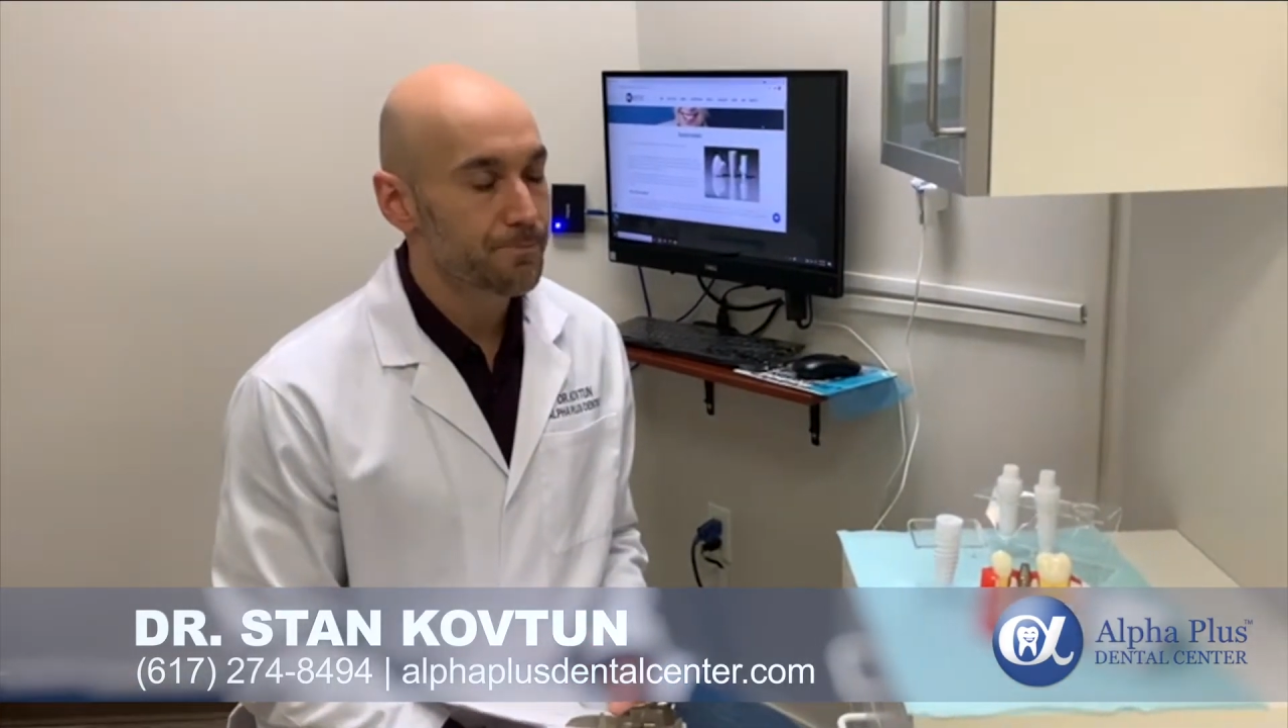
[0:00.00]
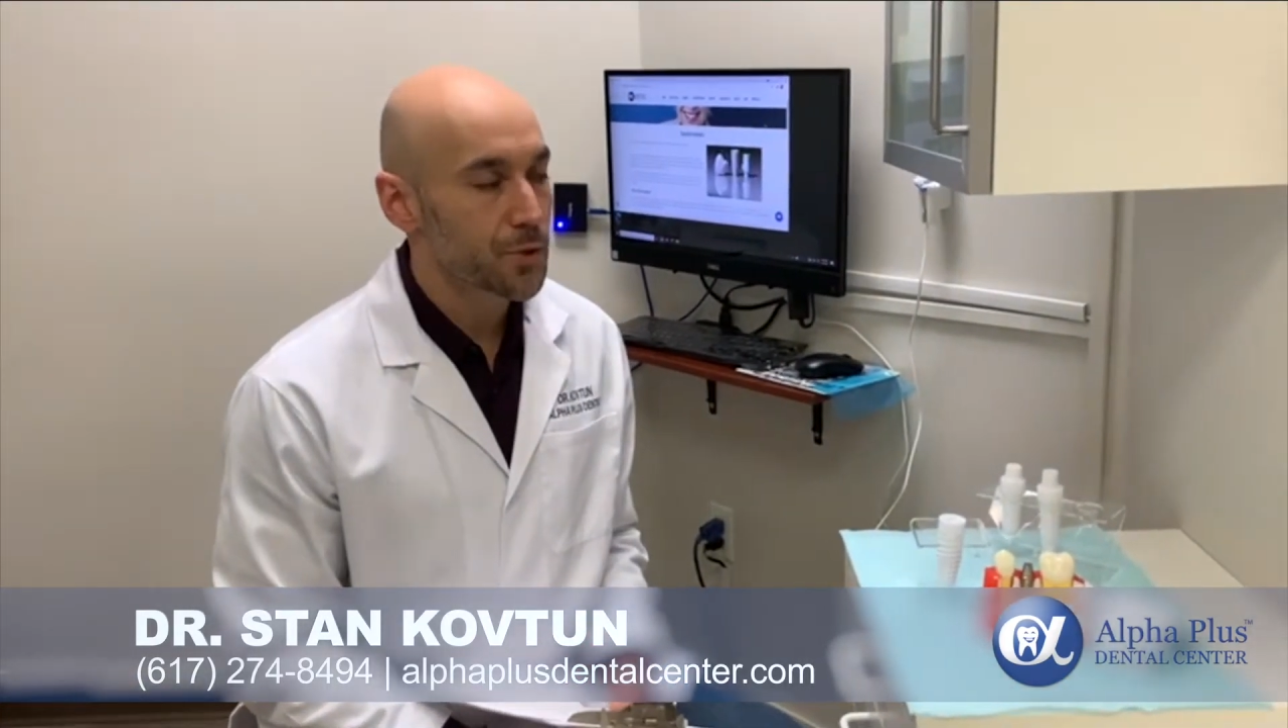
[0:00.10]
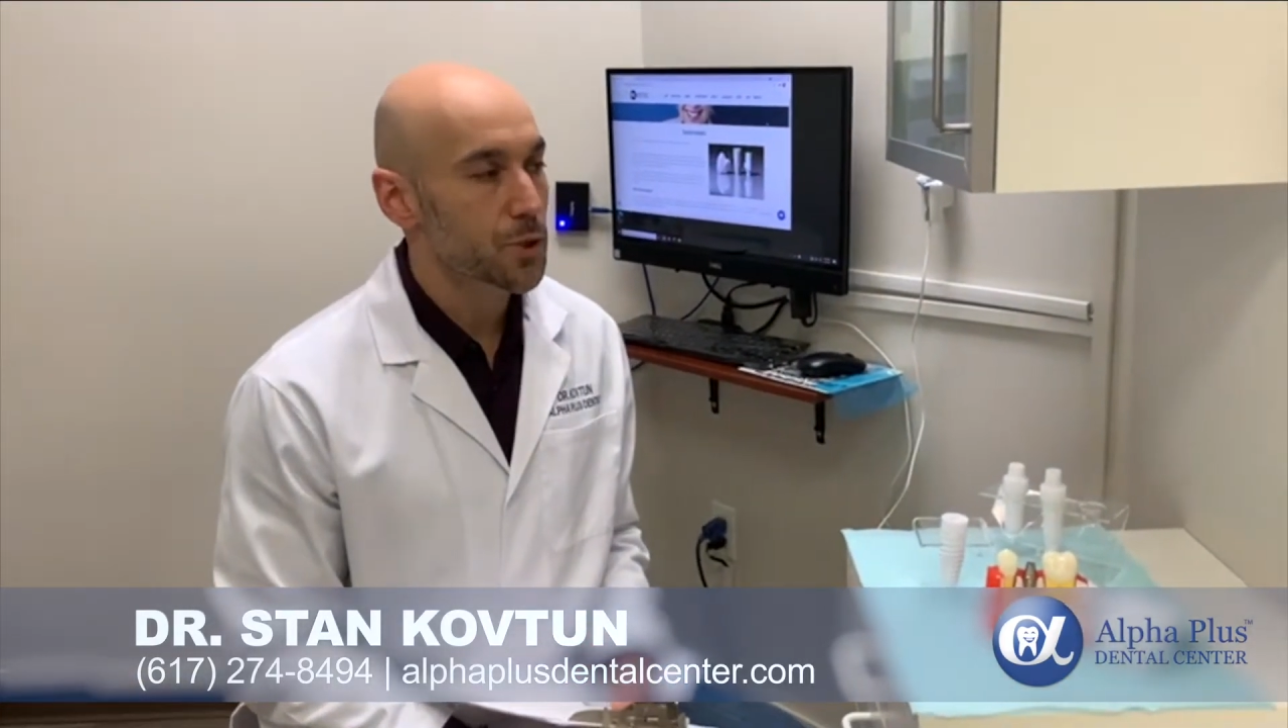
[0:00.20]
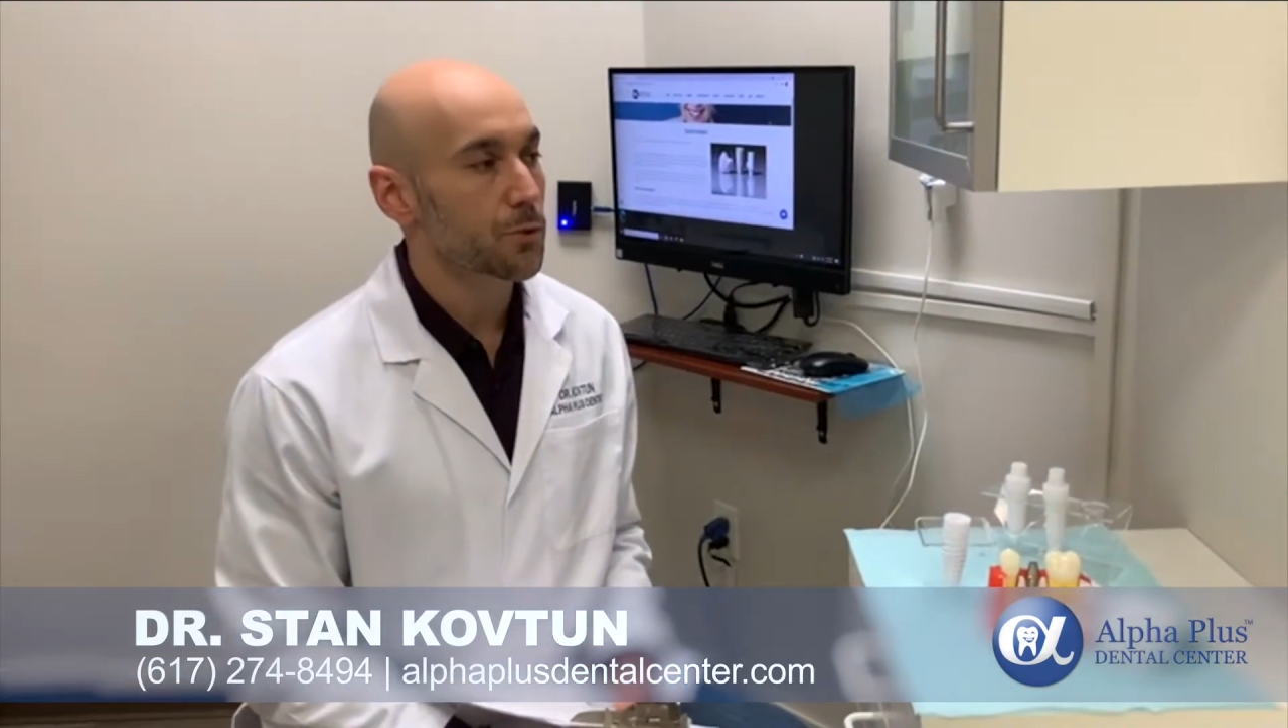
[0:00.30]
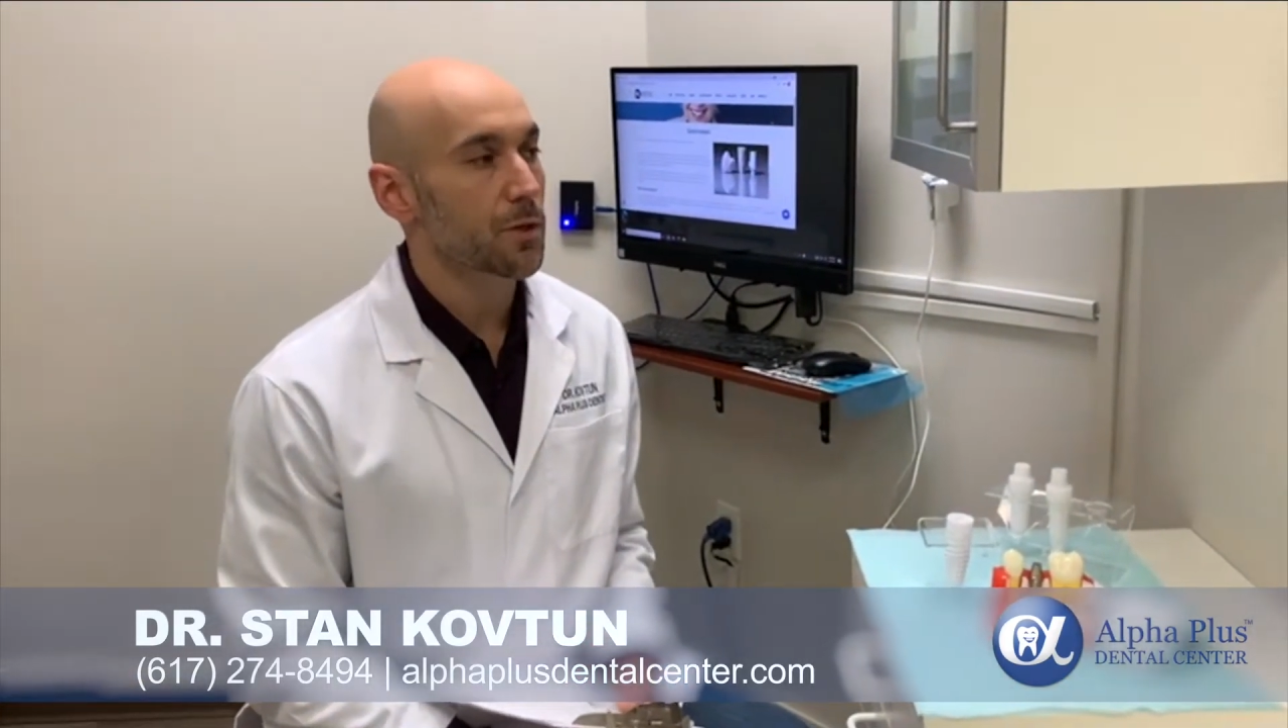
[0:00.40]

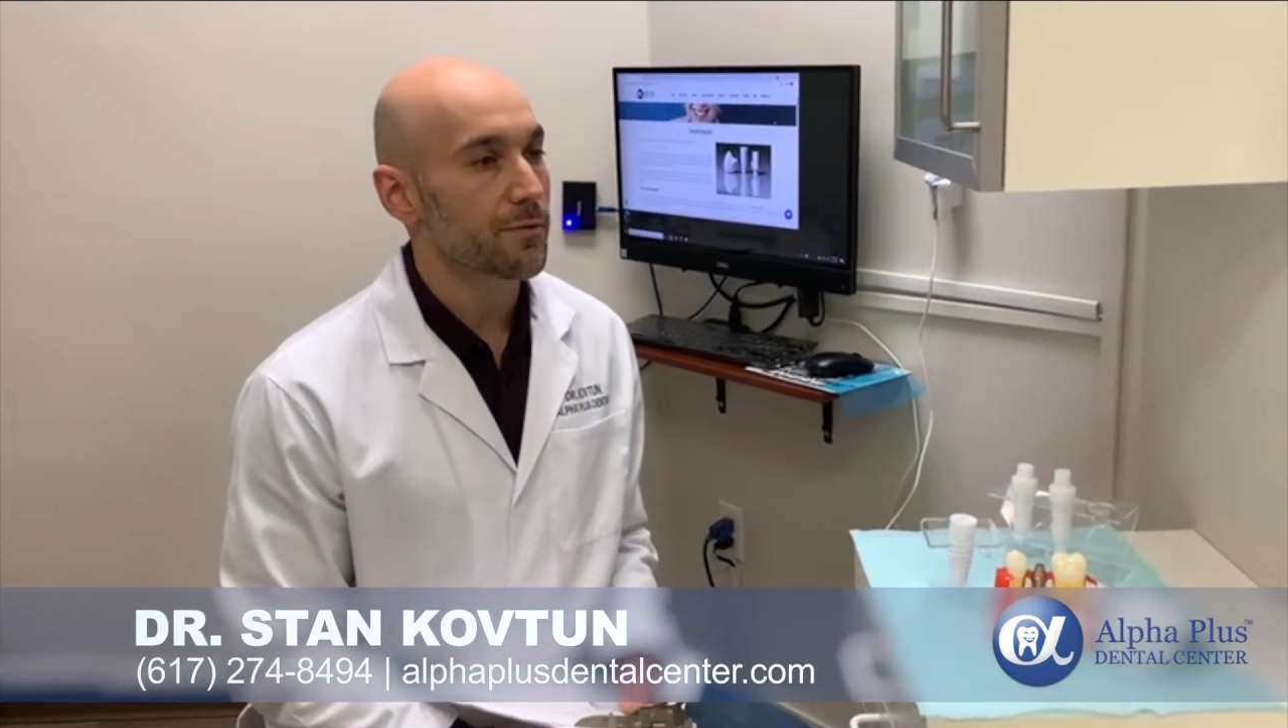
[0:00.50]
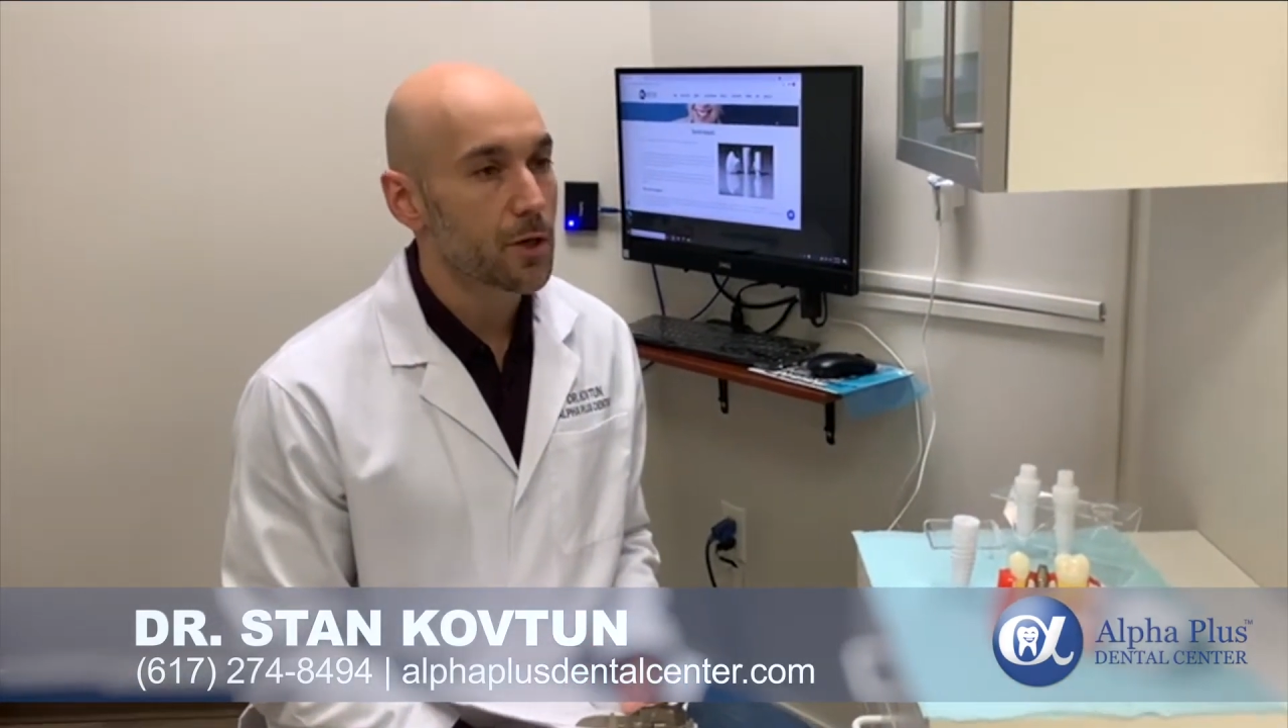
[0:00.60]
sort of